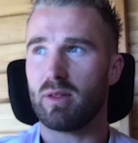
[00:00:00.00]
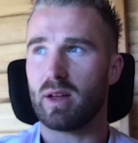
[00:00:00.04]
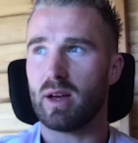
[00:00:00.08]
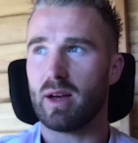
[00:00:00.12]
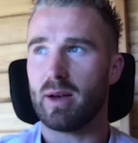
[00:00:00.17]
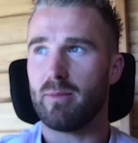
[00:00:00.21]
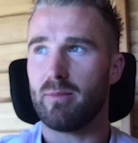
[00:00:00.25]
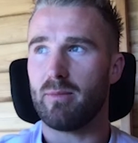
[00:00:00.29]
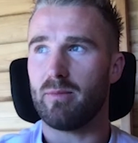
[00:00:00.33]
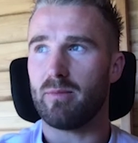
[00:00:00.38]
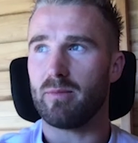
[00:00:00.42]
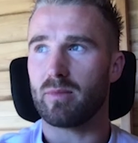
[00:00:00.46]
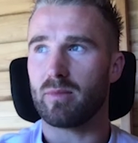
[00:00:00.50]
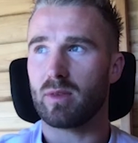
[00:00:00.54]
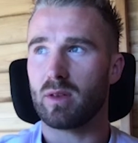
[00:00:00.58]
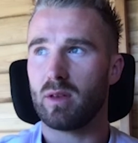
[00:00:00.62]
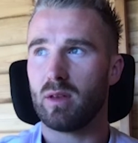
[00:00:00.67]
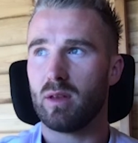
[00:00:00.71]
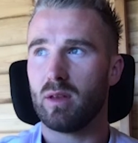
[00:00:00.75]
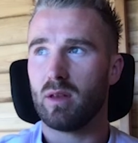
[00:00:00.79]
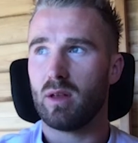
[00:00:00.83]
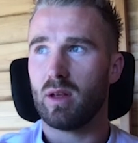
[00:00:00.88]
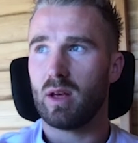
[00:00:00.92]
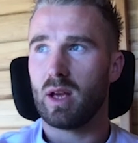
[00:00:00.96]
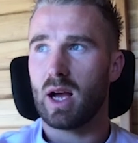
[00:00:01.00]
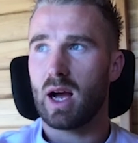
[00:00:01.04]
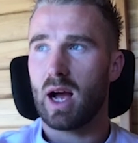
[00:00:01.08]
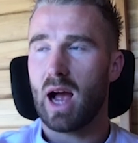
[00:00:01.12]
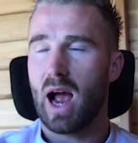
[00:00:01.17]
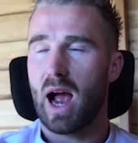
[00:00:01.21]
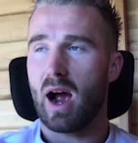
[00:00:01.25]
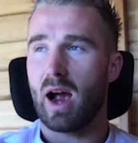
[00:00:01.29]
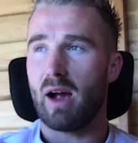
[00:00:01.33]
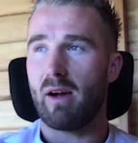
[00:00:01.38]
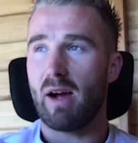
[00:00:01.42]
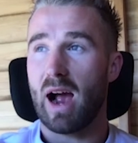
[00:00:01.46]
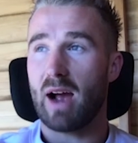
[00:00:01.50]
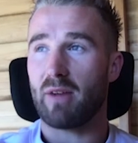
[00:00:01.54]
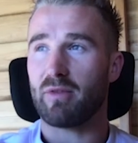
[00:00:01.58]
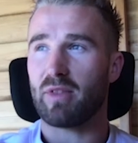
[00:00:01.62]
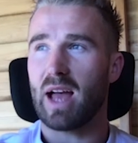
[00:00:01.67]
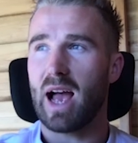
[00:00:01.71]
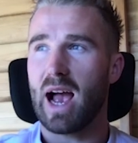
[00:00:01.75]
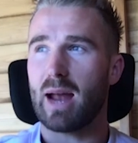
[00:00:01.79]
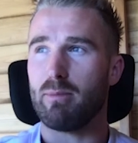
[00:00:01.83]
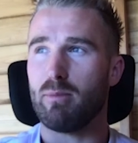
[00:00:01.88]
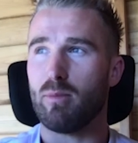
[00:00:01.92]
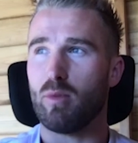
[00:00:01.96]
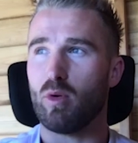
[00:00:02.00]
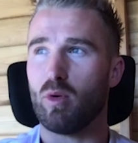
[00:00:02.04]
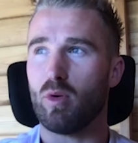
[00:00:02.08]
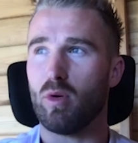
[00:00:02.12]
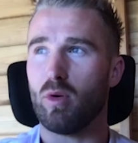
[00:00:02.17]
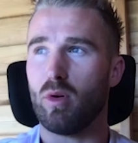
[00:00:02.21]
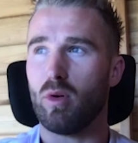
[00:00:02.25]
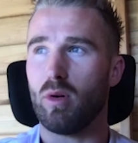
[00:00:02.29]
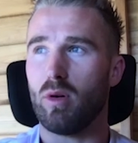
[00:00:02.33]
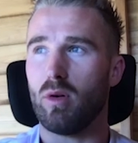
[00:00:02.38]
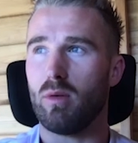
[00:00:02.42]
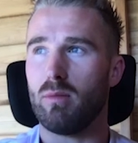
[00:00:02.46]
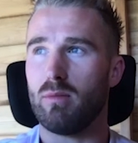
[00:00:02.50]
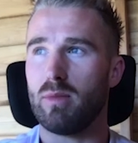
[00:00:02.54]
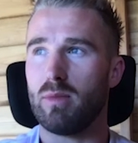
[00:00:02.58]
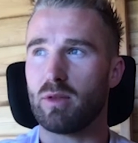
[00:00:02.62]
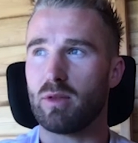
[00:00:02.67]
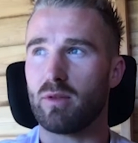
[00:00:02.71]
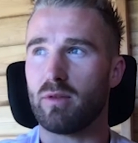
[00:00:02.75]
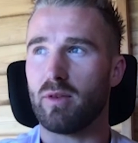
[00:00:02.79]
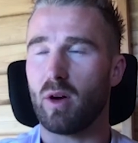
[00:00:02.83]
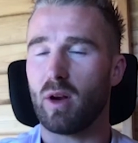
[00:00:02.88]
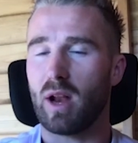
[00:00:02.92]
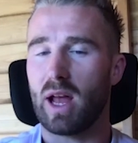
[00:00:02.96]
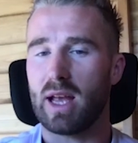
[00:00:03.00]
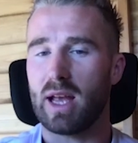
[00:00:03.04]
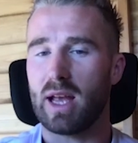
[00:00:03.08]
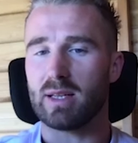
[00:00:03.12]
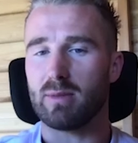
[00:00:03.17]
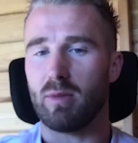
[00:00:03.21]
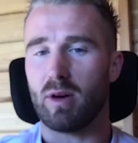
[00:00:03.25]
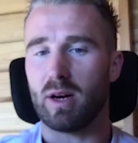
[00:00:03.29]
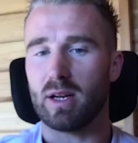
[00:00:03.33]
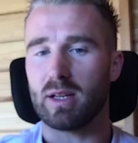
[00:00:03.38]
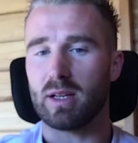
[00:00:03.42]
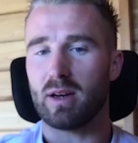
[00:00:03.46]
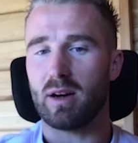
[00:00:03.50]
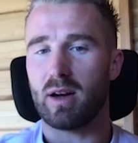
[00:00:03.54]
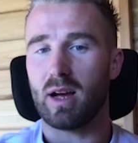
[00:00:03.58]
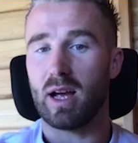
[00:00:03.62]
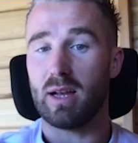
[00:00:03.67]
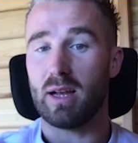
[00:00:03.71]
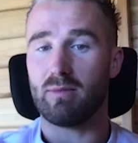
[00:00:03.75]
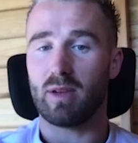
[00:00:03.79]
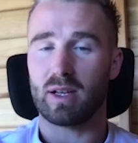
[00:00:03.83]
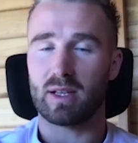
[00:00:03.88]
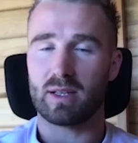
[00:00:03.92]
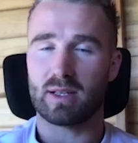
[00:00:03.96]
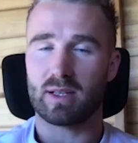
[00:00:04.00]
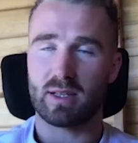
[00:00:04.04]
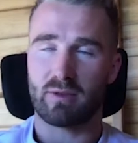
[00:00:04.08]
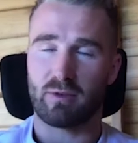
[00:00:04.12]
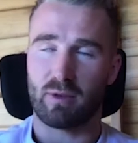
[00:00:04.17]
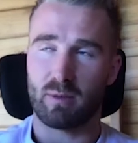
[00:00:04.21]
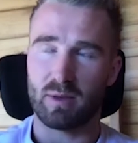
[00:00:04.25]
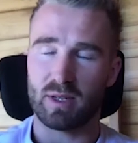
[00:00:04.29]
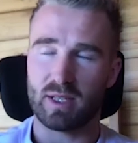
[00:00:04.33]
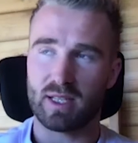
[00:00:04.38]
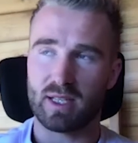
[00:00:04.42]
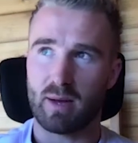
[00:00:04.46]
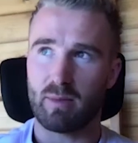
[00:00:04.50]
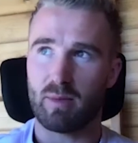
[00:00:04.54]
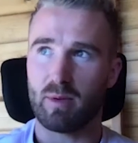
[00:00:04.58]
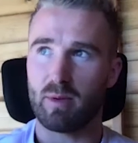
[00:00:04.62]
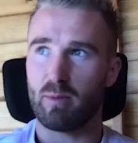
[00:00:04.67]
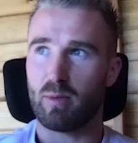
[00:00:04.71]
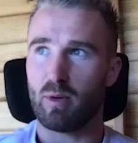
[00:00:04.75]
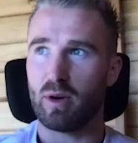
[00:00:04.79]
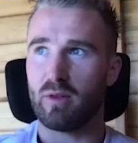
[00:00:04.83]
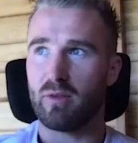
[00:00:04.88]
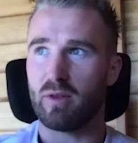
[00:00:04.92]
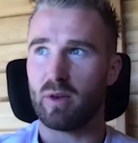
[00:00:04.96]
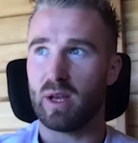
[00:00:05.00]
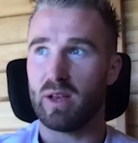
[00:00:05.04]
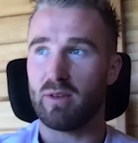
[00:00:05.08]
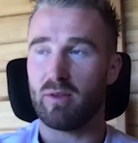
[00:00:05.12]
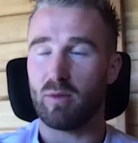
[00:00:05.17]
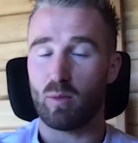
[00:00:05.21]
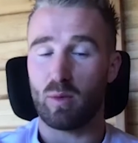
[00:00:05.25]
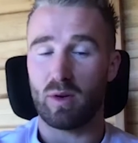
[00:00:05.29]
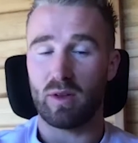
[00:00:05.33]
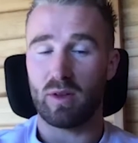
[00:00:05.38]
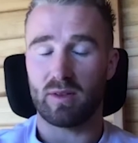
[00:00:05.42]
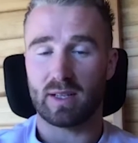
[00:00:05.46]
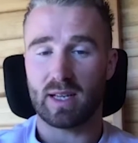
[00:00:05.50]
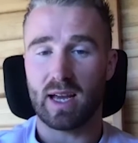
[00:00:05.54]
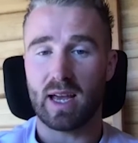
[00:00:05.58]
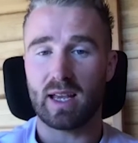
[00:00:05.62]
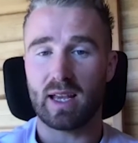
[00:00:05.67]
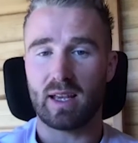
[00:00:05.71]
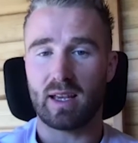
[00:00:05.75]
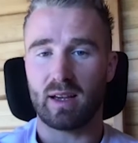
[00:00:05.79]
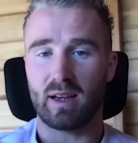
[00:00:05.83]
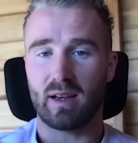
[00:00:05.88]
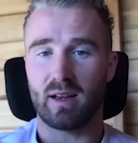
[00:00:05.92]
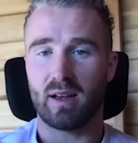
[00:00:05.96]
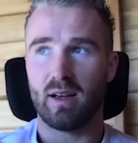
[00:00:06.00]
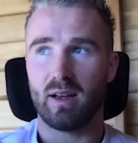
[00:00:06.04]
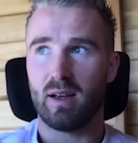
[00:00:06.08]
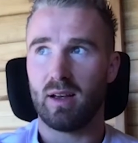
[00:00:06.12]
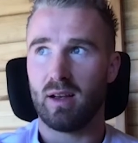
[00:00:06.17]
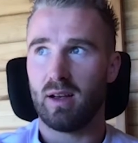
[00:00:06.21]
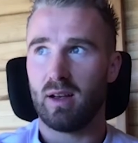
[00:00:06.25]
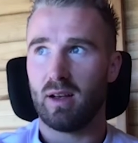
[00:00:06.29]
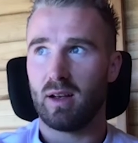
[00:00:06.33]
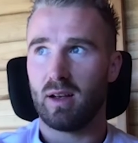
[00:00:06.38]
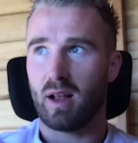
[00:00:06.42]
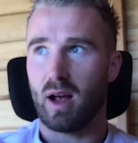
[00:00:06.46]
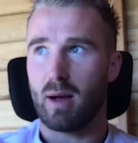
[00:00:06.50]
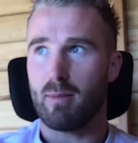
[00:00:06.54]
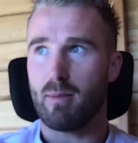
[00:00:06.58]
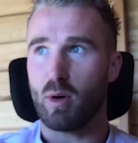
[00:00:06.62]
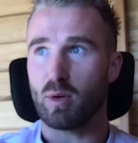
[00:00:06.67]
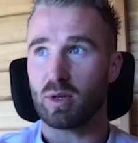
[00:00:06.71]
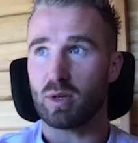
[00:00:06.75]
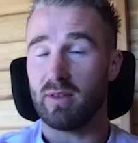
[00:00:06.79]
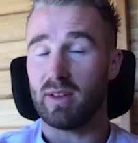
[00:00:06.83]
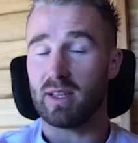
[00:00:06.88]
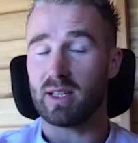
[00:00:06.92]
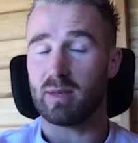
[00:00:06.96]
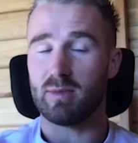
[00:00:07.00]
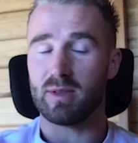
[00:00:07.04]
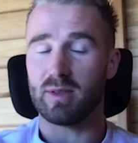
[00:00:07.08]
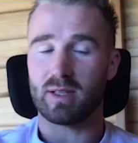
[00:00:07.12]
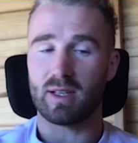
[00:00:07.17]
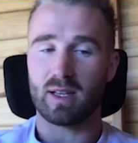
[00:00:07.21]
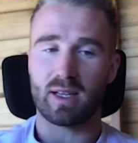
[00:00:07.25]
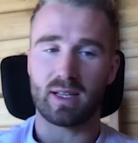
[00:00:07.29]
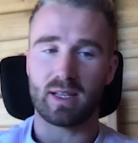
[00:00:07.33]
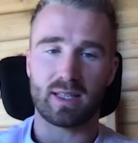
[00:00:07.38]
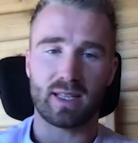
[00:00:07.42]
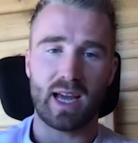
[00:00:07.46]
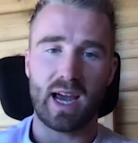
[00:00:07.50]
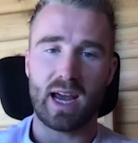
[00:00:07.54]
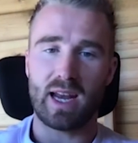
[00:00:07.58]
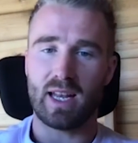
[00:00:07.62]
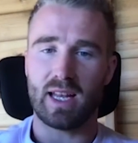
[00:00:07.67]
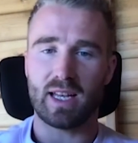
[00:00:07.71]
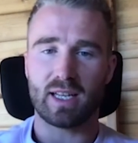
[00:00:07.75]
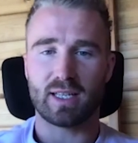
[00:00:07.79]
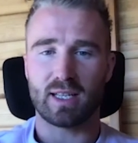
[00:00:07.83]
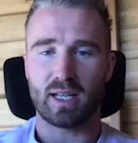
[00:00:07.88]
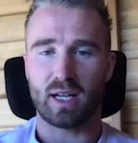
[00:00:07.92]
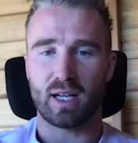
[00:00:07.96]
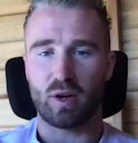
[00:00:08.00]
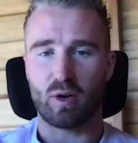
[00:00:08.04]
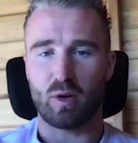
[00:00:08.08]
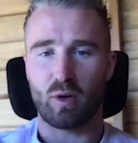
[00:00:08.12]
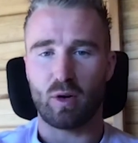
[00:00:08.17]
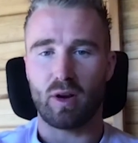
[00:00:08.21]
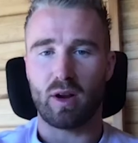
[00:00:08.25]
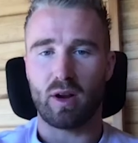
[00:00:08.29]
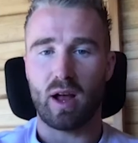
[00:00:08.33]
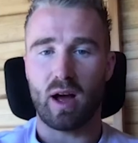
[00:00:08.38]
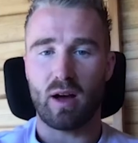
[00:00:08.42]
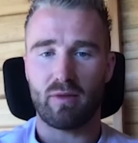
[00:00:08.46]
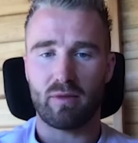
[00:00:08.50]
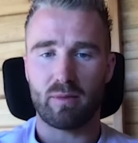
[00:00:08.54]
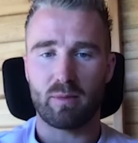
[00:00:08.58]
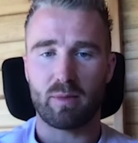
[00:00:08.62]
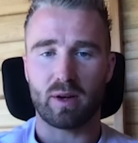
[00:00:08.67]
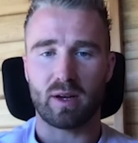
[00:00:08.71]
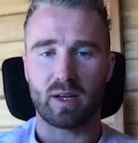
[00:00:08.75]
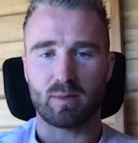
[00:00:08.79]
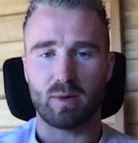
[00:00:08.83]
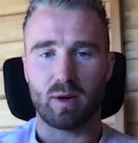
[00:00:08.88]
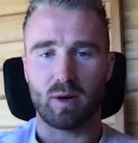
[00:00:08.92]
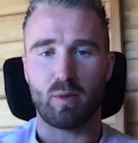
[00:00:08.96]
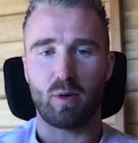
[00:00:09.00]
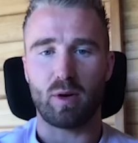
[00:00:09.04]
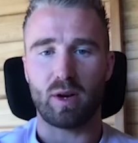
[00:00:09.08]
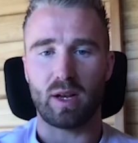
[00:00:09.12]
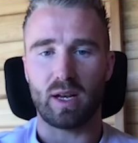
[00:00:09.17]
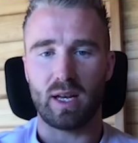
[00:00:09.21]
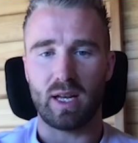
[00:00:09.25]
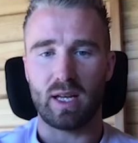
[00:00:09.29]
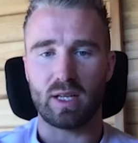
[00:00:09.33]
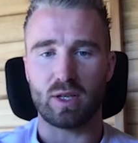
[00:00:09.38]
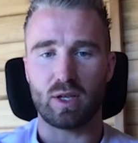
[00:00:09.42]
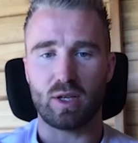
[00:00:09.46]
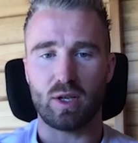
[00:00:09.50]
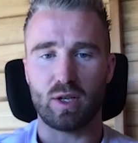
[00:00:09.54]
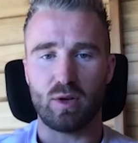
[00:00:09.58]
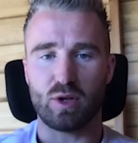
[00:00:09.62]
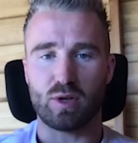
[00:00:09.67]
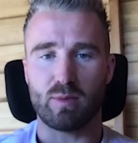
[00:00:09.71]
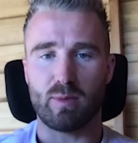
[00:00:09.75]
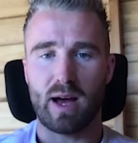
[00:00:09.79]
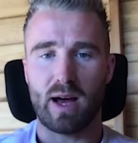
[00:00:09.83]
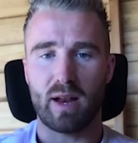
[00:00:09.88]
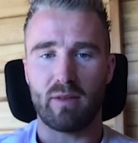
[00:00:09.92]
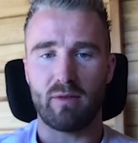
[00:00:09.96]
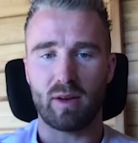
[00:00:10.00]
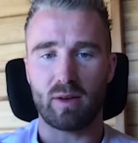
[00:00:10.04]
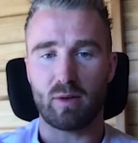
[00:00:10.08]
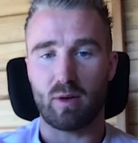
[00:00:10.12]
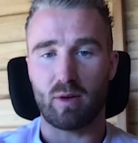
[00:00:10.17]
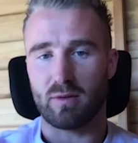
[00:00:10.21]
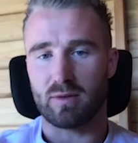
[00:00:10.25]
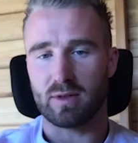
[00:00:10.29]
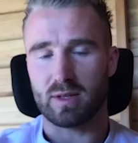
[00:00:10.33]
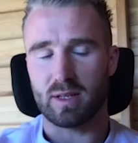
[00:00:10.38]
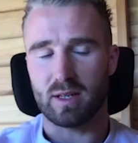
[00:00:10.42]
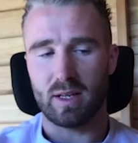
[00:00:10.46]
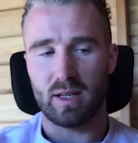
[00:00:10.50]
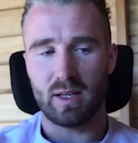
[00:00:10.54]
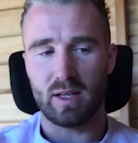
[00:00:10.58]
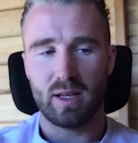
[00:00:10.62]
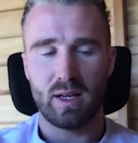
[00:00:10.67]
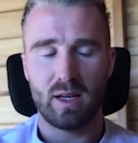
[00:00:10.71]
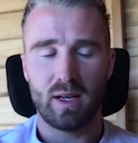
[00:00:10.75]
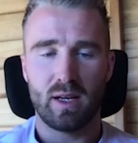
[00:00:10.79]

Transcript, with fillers: Um, I have to add more methylfolate my diet, uh, like from a supplement point of view. Even with taking like multivitamins that contain it, still not enough because my body needs a huge amount of it, obviously.